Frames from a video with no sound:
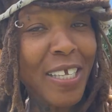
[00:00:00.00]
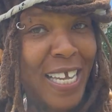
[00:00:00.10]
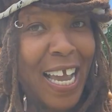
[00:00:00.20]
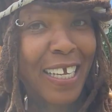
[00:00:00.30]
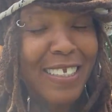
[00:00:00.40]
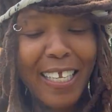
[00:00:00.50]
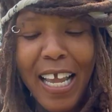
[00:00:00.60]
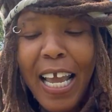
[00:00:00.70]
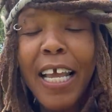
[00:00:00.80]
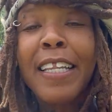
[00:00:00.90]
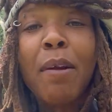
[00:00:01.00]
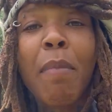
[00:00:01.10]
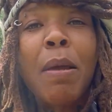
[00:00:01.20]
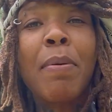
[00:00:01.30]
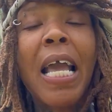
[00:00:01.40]
yes, that
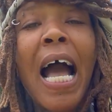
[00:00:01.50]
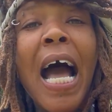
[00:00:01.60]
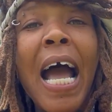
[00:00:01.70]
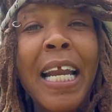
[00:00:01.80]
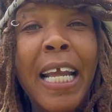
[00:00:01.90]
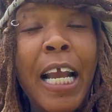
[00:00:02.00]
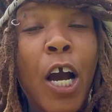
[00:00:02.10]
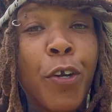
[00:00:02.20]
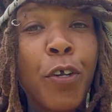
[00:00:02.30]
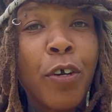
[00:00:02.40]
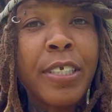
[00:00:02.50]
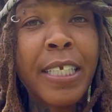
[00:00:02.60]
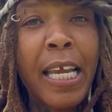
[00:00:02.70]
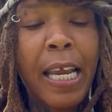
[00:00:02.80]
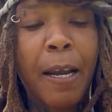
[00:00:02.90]
may be hiding under your
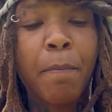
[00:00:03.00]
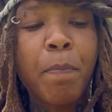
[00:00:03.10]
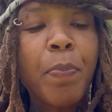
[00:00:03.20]
skin.